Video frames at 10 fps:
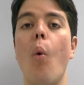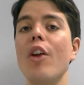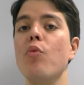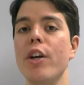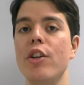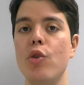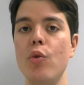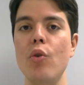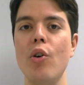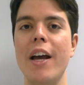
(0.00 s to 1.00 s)
What we
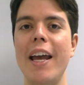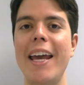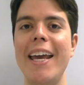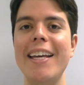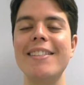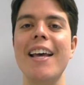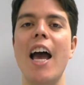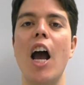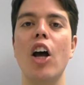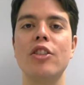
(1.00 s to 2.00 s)
do is